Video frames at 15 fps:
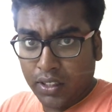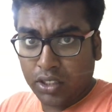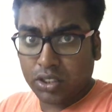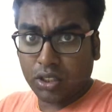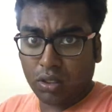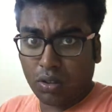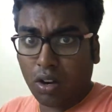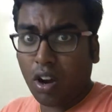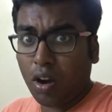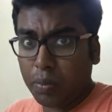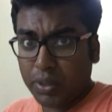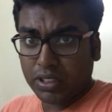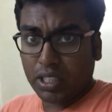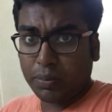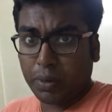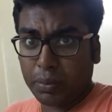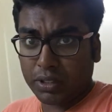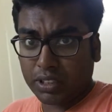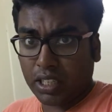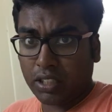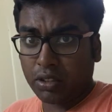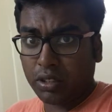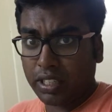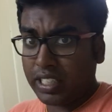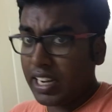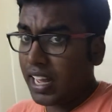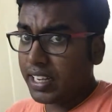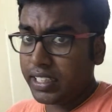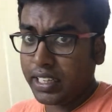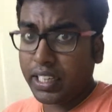So obviously people started to
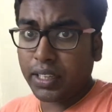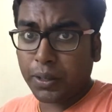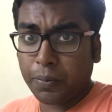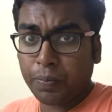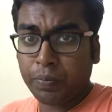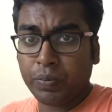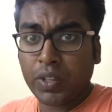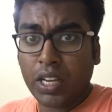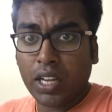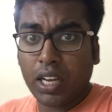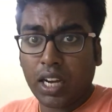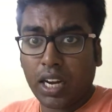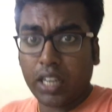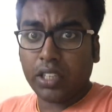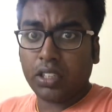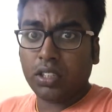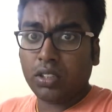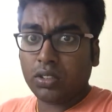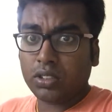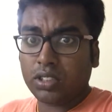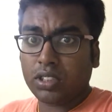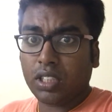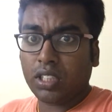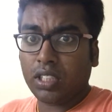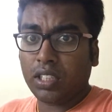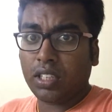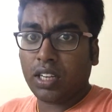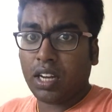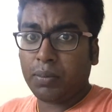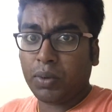retaliate, and
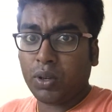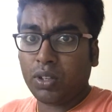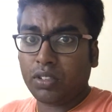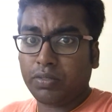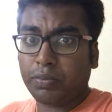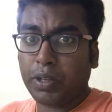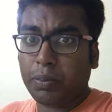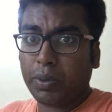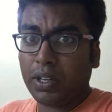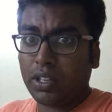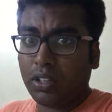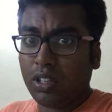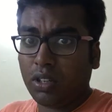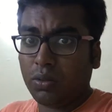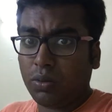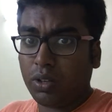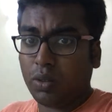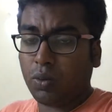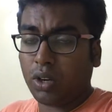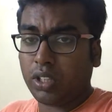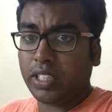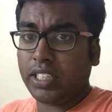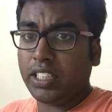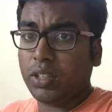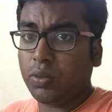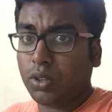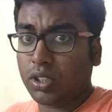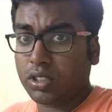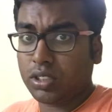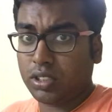certain amount of people, what they did
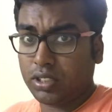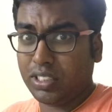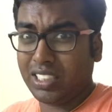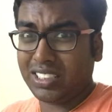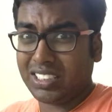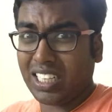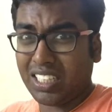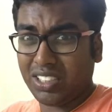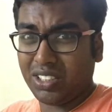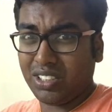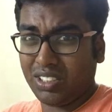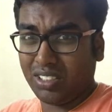was they started